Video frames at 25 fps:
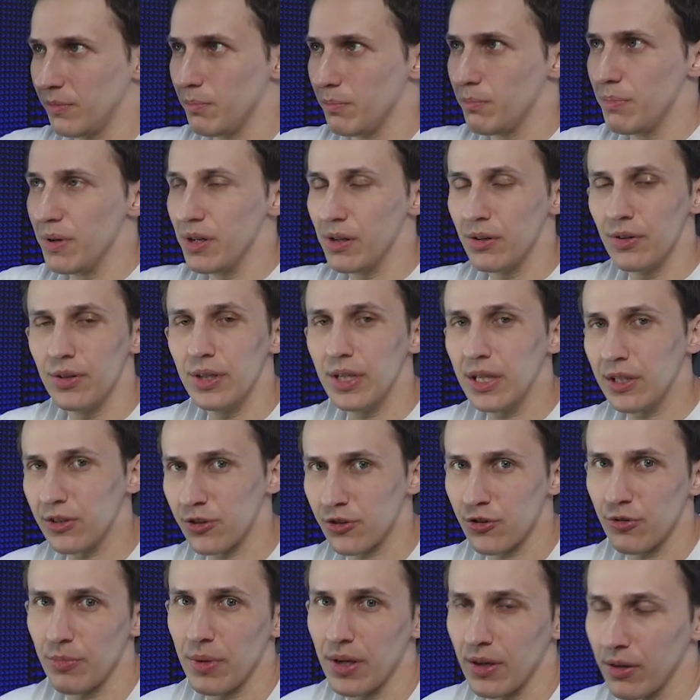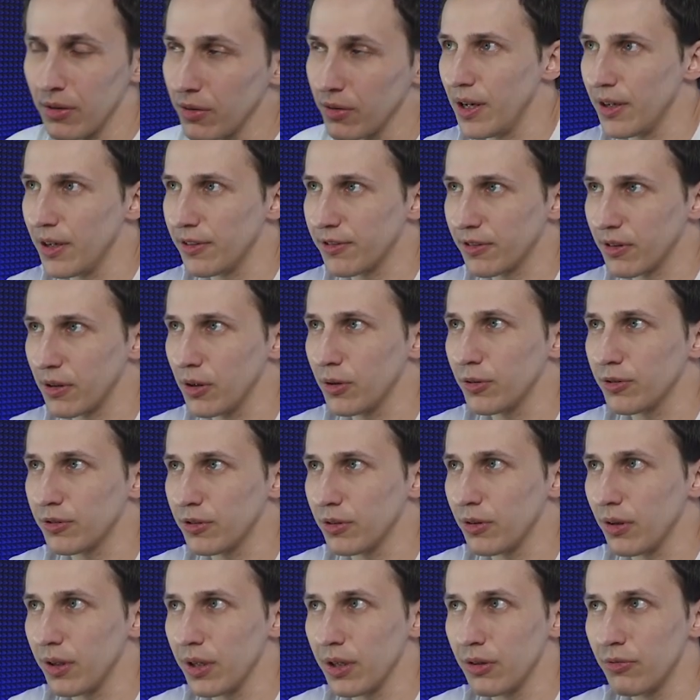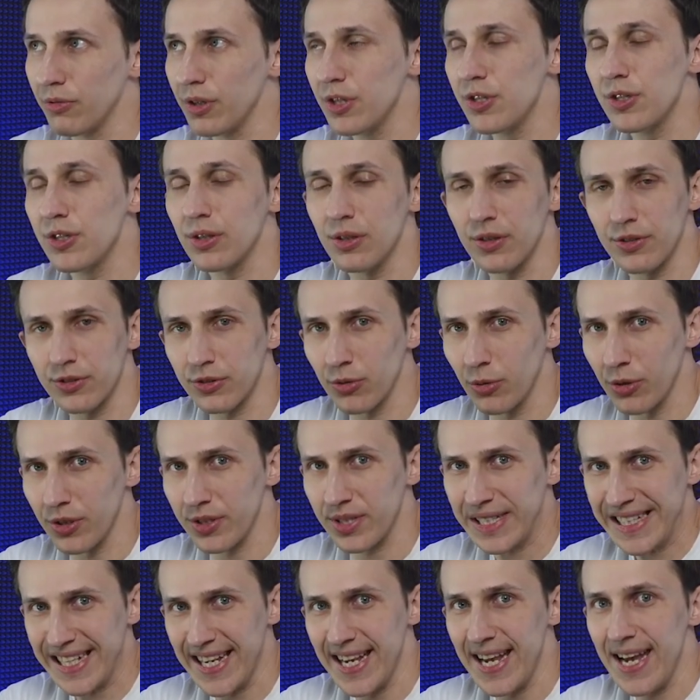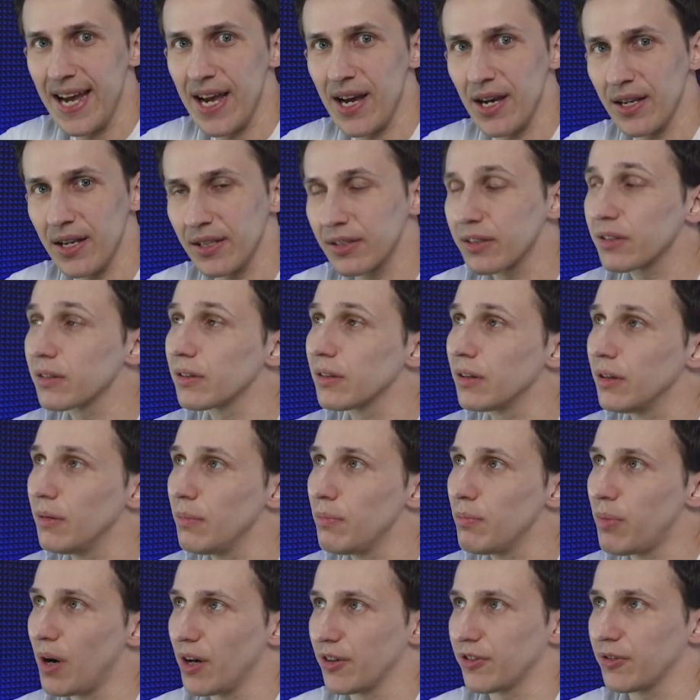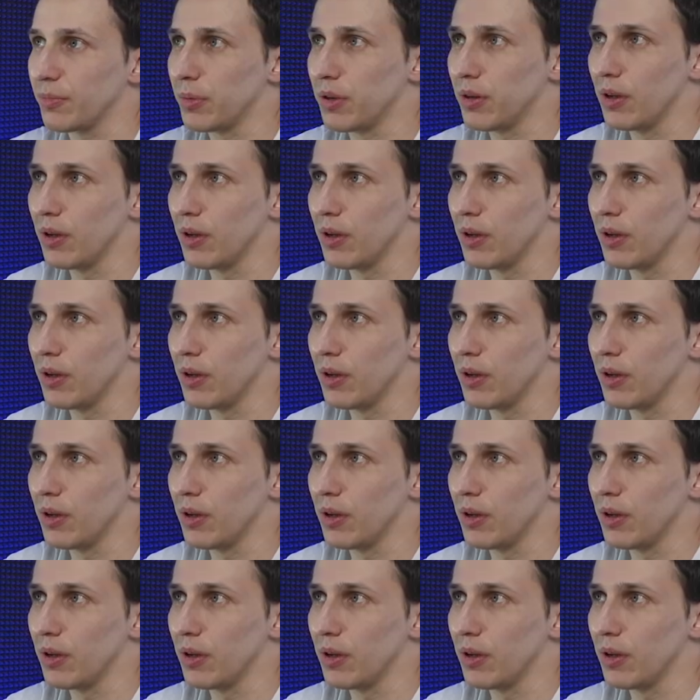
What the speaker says: Build the instrumental as close to the original source as possible.